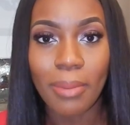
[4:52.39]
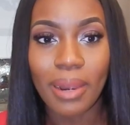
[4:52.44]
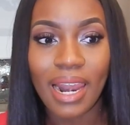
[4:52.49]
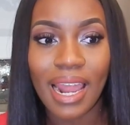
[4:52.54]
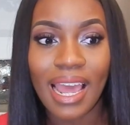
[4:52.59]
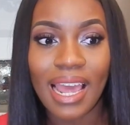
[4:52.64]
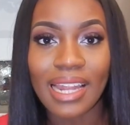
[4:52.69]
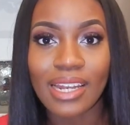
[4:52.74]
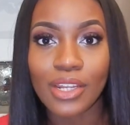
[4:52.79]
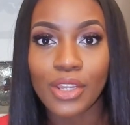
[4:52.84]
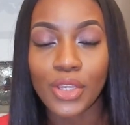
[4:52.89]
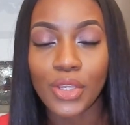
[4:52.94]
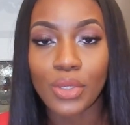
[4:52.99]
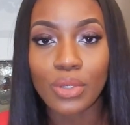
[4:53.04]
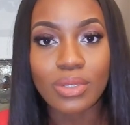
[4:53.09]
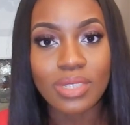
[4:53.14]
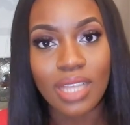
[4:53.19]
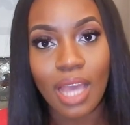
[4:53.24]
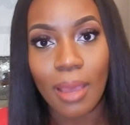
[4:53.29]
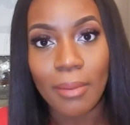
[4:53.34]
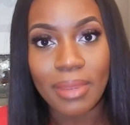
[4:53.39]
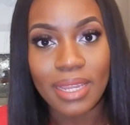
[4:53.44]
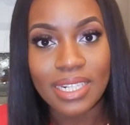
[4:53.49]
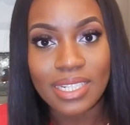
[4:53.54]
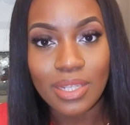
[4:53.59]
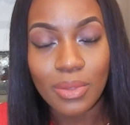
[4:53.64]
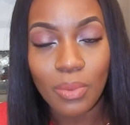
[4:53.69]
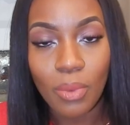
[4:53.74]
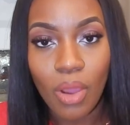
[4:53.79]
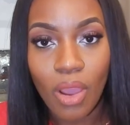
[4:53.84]
plan who who's coming
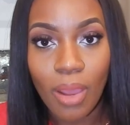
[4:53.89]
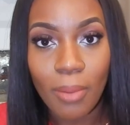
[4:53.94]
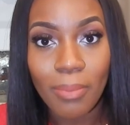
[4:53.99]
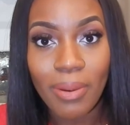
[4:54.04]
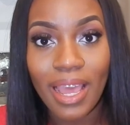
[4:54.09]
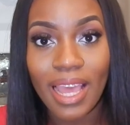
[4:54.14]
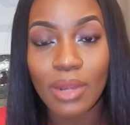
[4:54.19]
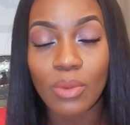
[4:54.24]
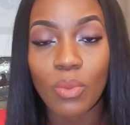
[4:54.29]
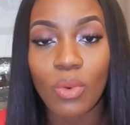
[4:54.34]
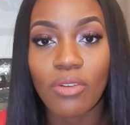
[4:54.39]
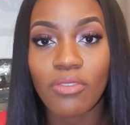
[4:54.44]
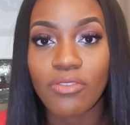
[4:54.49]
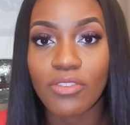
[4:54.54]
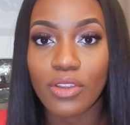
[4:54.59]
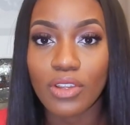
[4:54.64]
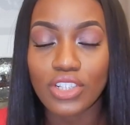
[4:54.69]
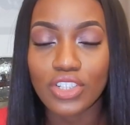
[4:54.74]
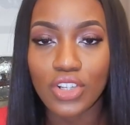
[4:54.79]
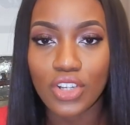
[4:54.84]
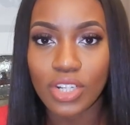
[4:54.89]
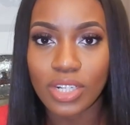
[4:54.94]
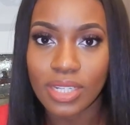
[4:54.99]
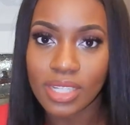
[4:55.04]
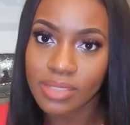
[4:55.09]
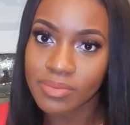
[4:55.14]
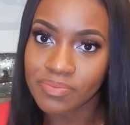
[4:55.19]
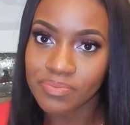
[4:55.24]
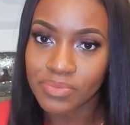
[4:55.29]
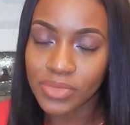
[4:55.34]
to what, plan what food you're
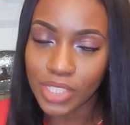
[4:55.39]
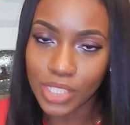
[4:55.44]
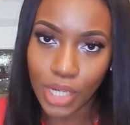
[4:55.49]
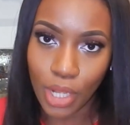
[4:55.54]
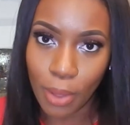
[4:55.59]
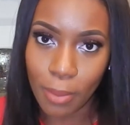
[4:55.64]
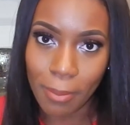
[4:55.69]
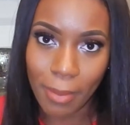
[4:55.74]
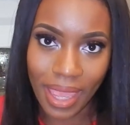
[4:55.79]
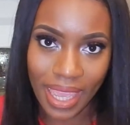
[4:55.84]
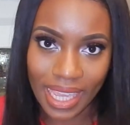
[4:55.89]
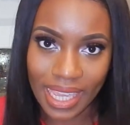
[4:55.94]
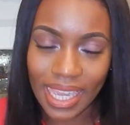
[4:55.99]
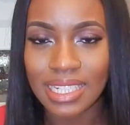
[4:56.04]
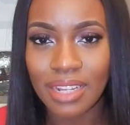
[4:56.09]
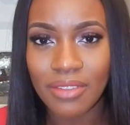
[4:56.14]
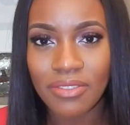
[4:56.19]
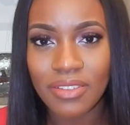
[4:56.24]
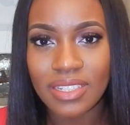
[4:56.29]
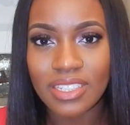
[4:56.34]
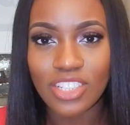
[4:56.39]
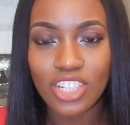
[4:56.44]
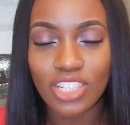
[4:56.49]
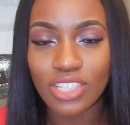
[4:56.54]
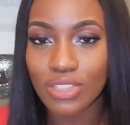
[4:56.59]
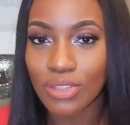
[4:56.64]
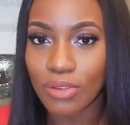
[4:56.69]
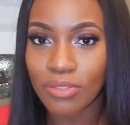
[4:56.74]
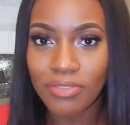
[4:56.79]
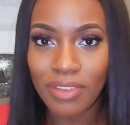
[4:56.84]
gonna, you know, make. And if it's
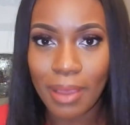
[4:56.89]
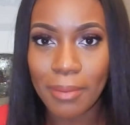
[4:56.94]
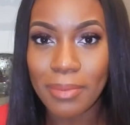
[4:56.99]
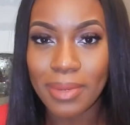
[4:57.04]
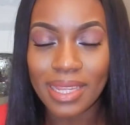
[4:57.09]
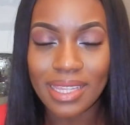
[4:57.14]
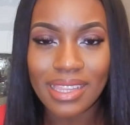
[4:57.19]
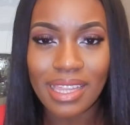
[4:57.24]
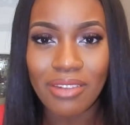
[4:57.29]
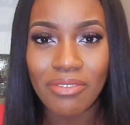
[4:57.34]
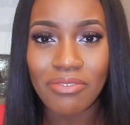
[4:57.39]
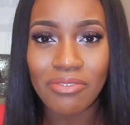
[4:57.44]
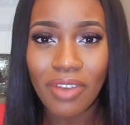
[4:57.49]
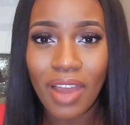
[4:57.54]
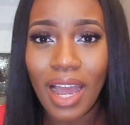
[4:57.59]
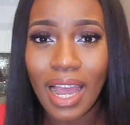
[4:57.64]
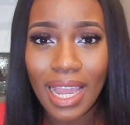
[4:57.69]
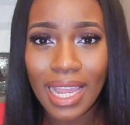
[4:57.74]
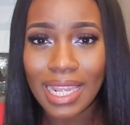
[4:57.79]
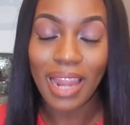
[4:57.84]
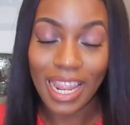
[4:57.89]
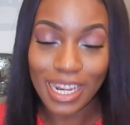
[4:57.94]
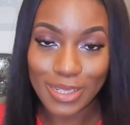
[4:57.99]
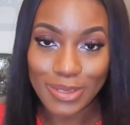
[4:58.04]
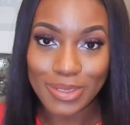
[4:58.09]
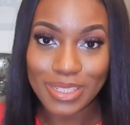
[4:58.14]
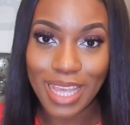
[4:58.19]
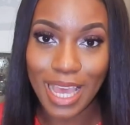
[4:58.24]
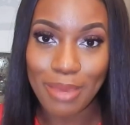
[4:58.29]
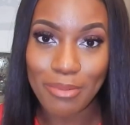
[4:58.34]
just your family, then fine. Plan
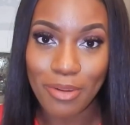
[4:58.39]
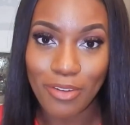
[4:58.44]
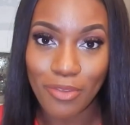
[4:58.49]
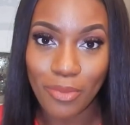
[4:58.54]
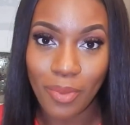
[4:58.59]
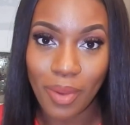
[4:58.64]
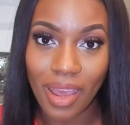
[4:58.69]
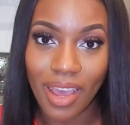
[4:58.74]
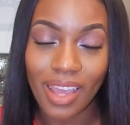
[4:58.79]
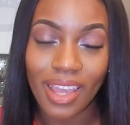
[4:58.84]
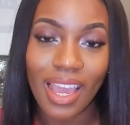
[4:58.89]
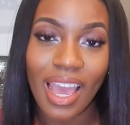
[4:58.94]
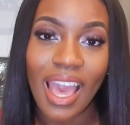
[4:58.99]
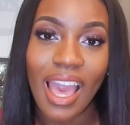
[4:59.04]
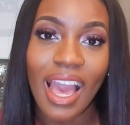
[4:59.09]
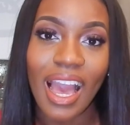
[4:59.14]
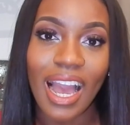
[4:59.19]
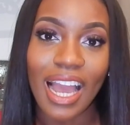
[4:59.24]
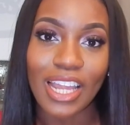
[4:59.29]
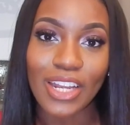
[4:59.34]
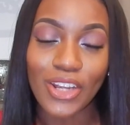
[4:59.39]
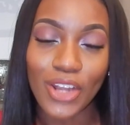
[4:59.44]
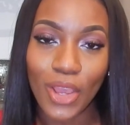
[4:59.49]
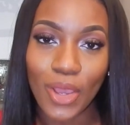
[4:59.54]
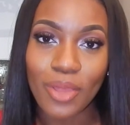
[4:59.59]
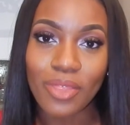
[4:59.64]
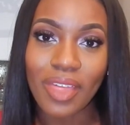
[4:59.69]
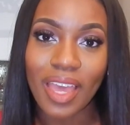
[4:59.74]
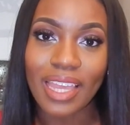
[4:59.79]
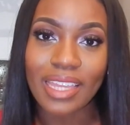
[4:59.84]
your time off work. I
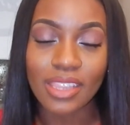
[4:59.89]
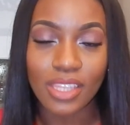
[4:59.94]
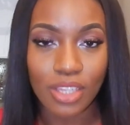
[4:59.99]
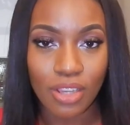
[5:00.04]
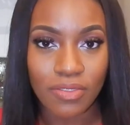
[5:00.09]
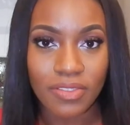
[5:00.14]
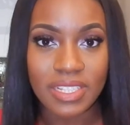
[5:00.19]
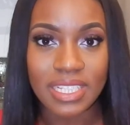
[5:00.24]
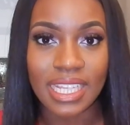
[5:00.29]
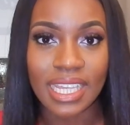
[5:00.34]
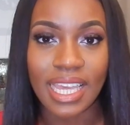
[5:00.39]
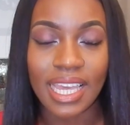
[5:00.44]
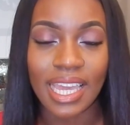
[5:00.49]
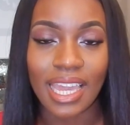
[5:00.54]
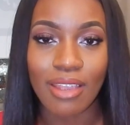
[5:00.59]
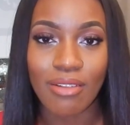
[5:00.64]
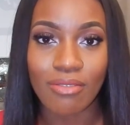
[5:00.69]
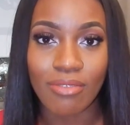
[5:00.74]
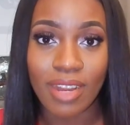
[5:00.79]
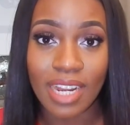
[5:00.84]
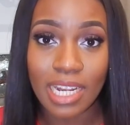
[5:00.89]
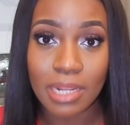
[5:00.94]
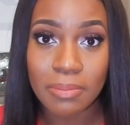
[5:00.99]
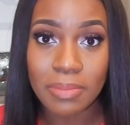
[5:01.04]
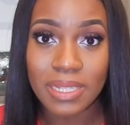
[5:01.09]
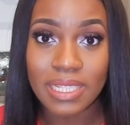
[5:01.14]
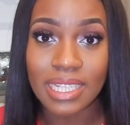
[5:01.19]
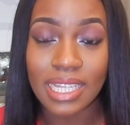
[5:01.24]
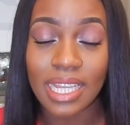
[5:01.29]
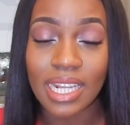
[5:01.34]
know that in the office it can get really
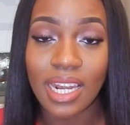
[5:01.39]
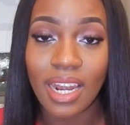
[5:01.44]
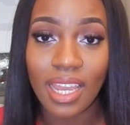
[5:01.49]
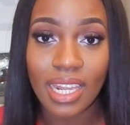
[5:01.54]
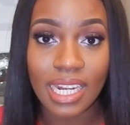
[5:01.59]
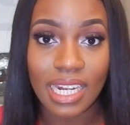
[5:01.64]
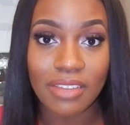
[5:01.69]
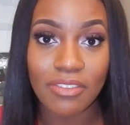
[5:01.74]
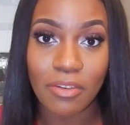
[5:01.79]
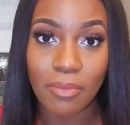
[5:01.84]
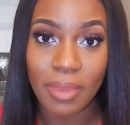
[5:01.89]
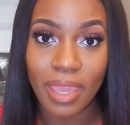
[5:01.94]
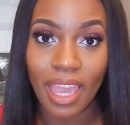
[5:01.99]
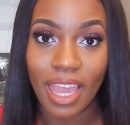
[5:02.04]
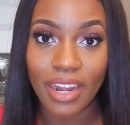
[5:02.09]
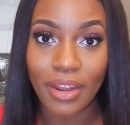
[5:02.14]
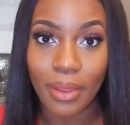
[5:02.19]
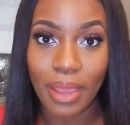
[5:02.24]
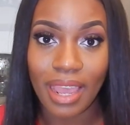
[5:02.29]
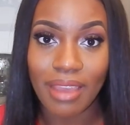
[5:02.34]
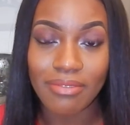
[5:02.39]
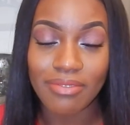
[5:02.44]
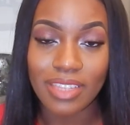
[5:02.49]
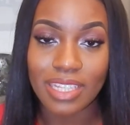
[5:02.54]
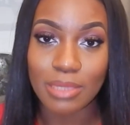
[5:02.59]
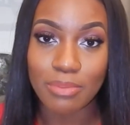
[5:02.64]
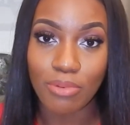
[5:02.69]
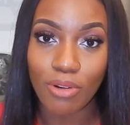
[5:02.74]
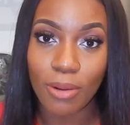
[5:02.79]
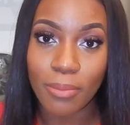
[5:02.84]
busy. Luckily for me, I don't have
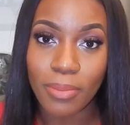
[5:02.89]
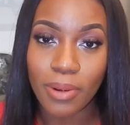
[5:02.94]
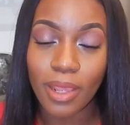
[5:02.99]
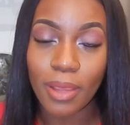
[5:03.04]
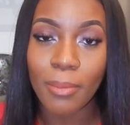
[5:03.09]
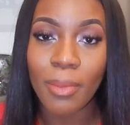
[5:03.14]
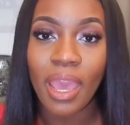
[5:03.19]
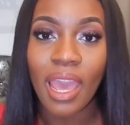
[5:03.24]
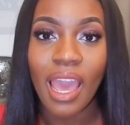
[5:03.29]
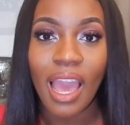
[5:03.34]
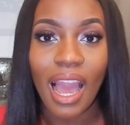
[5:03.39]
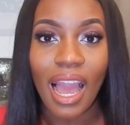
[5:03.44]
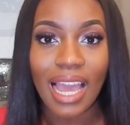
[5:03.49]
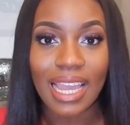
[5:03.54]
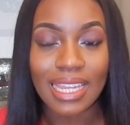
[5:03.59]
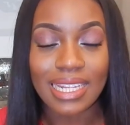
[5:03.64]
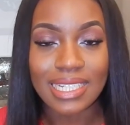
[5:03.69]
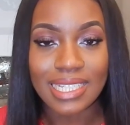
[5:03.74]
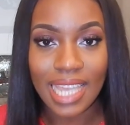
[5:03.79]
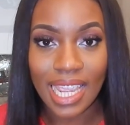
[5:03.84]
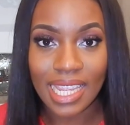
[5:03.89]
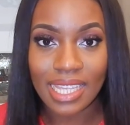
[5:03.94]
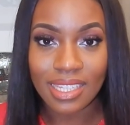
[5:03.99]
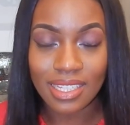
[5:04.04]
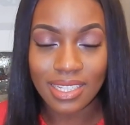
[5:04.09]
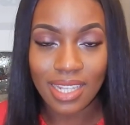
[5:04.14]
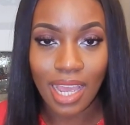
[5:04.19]
this problem. I can take the